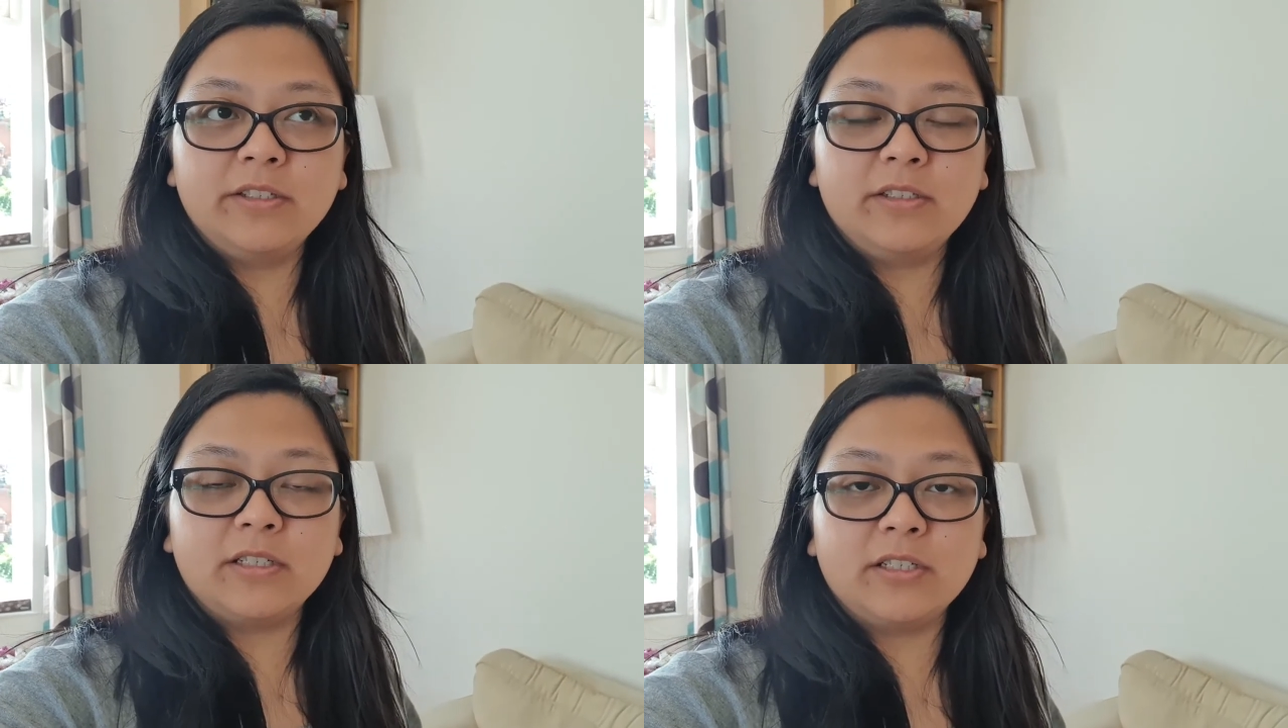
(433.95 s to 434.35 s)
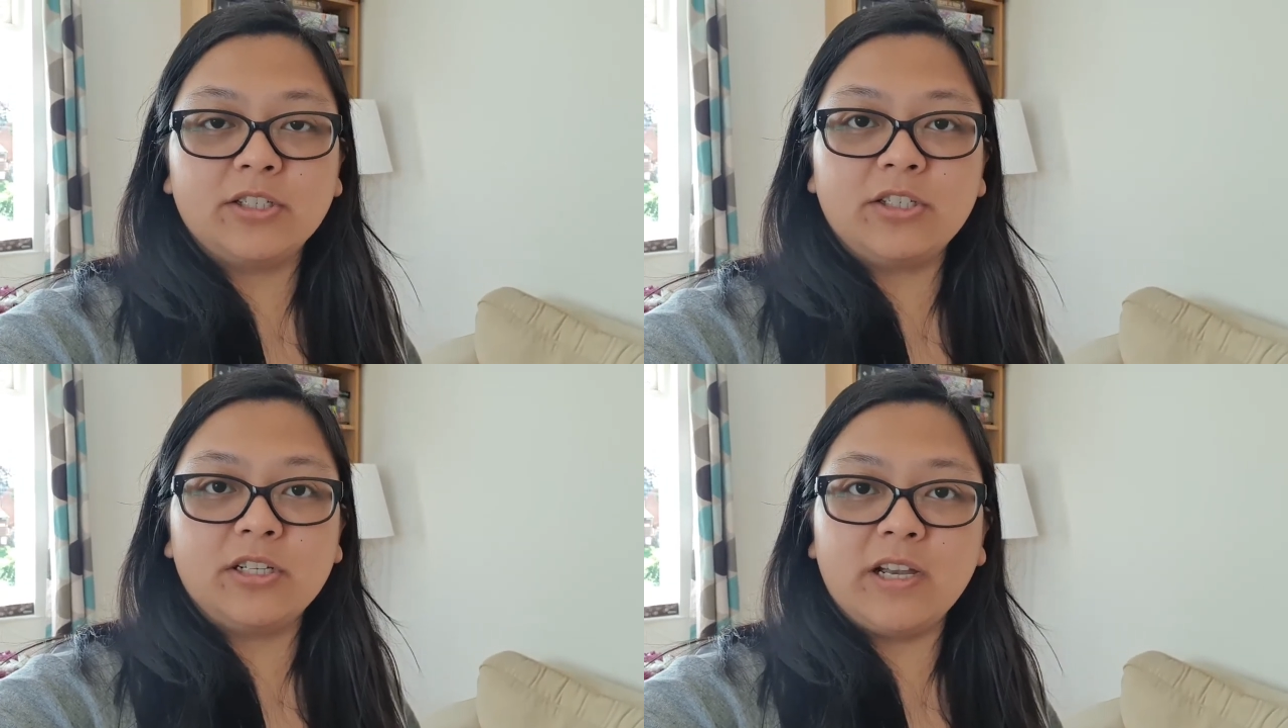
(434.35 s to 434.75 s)
just
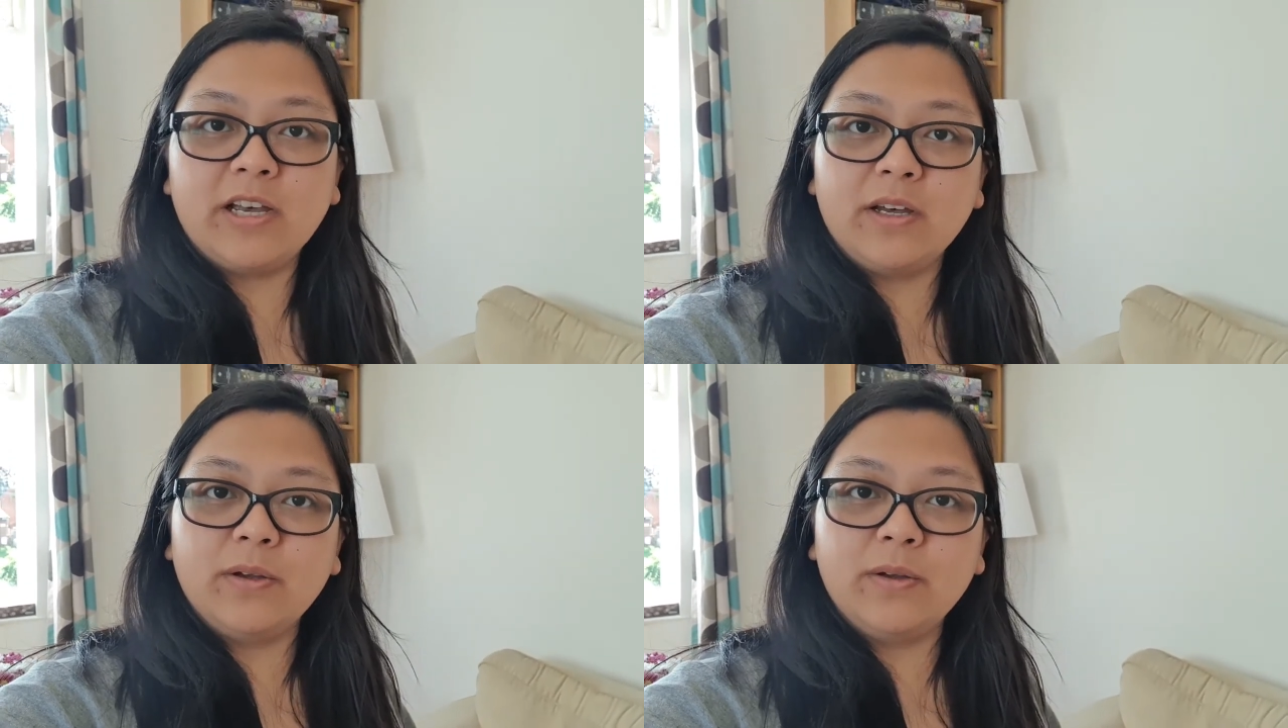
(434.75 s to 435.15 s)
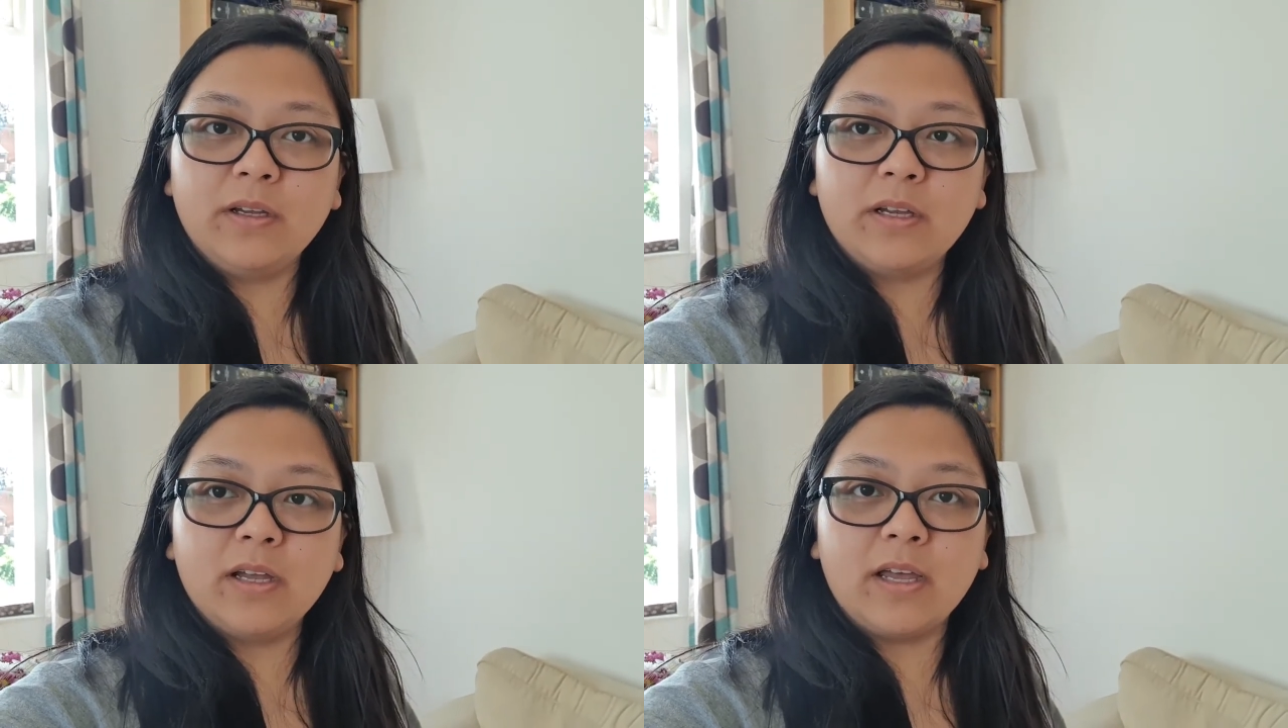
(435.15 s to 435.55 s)
chill
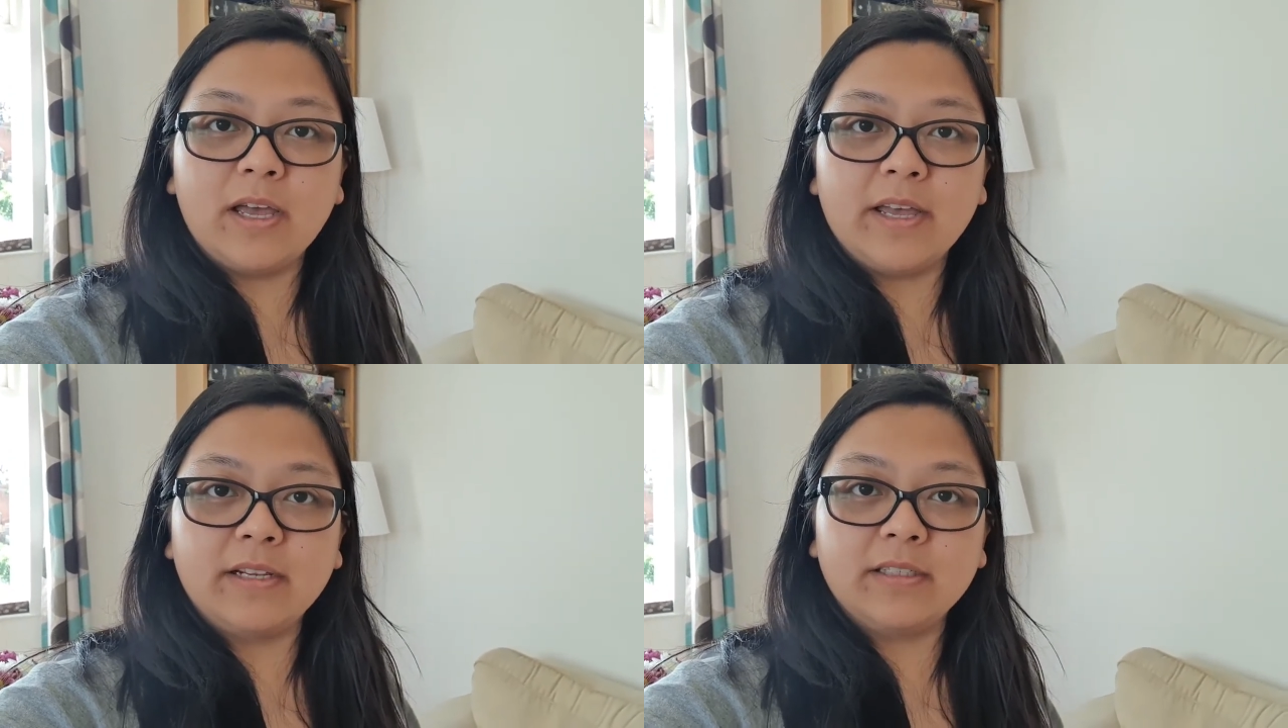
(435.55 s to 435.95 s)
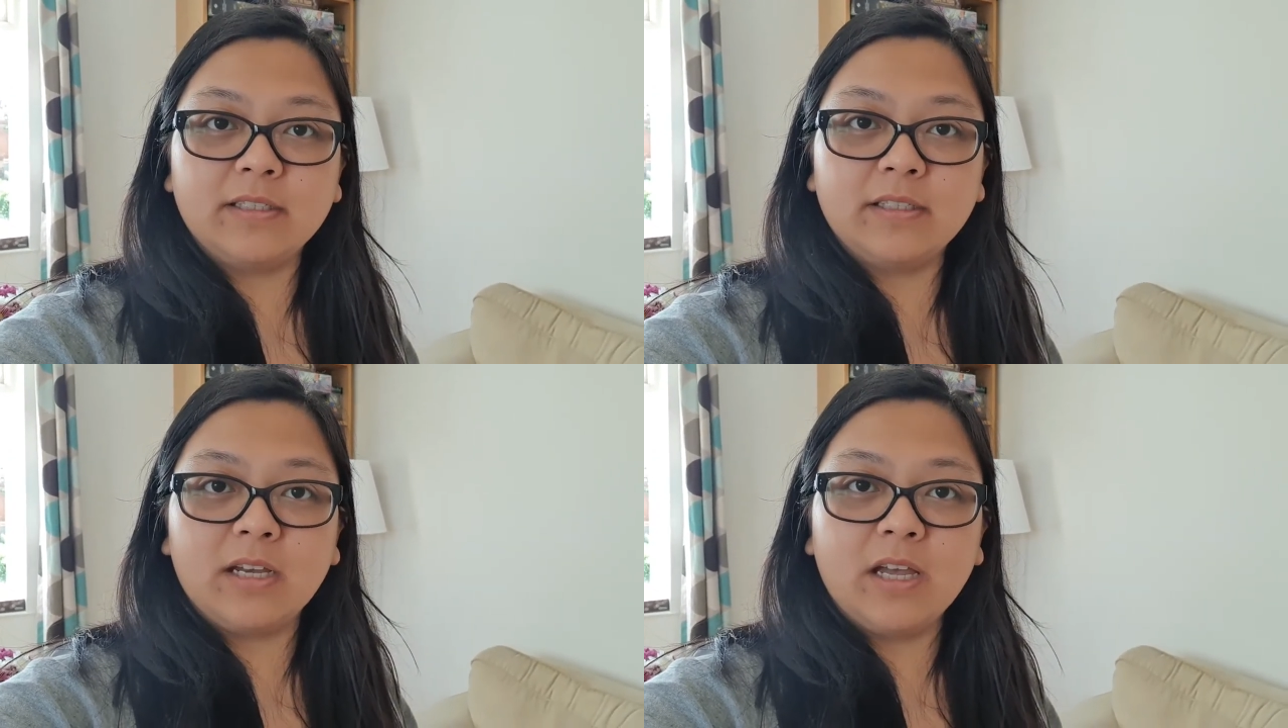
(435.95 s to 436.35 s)

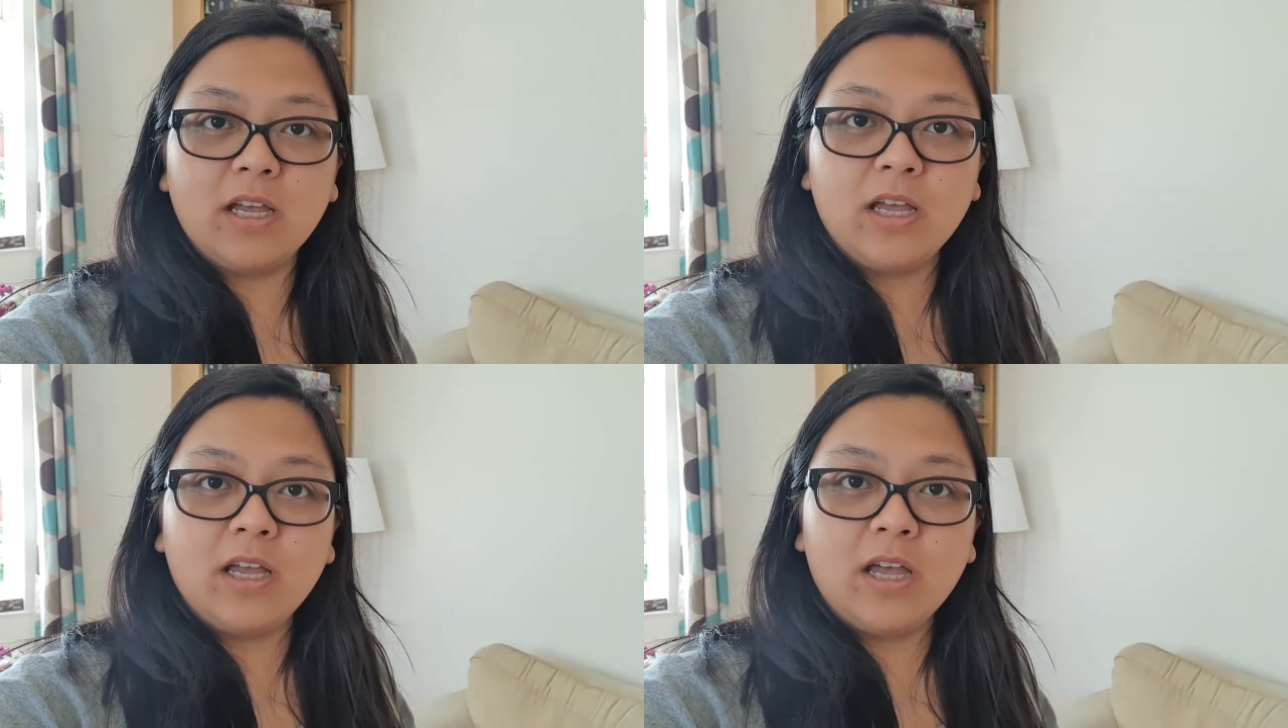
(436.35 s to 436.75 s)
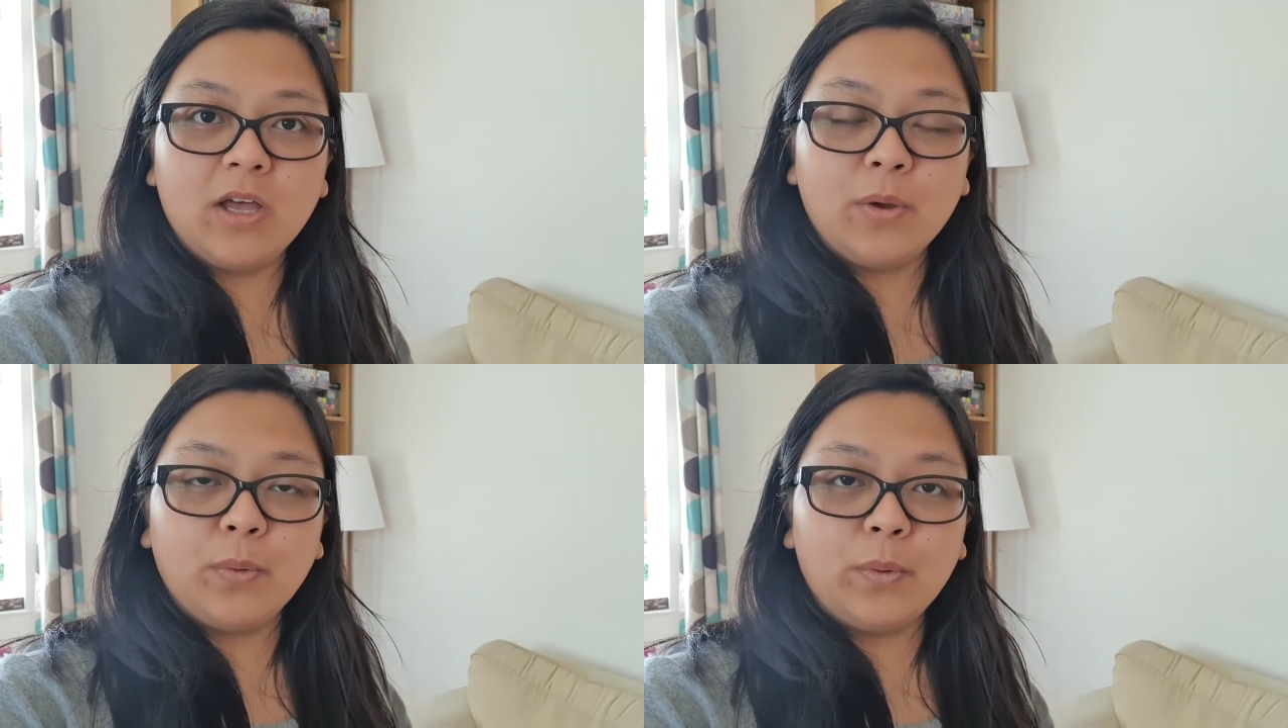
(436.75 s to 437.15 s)
and
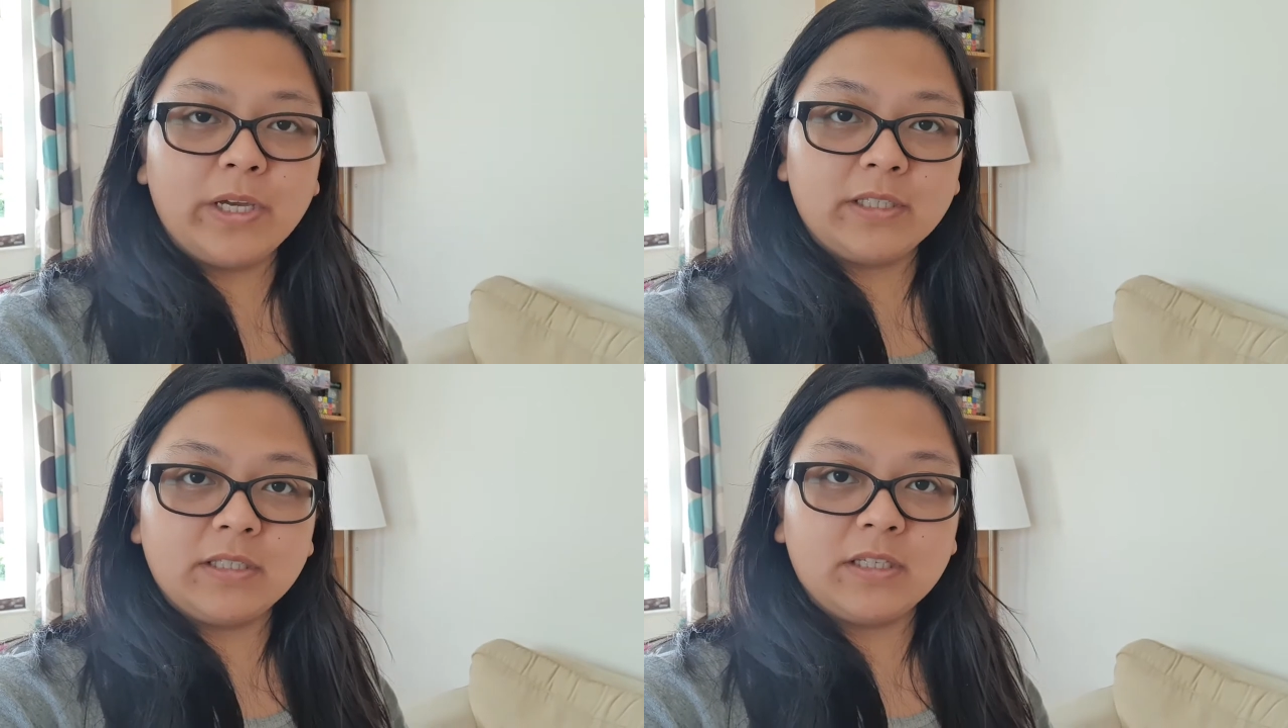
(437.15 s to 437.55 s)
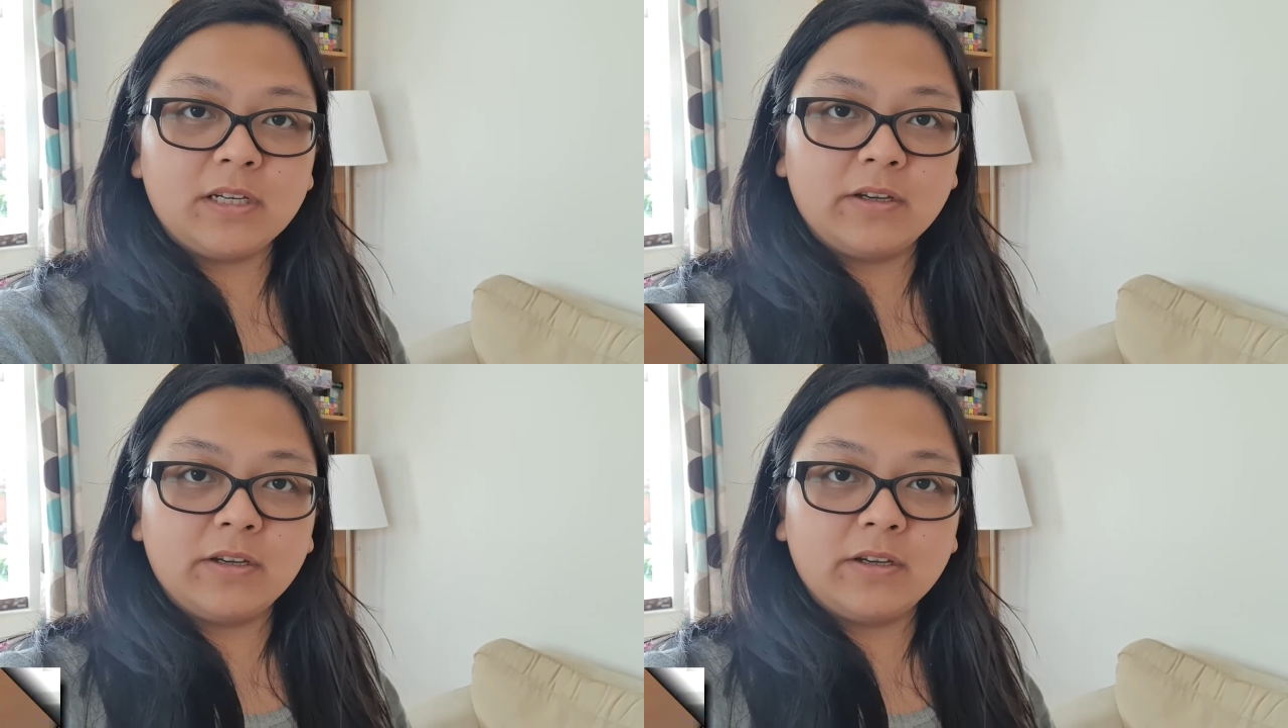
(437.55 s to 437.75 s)
wait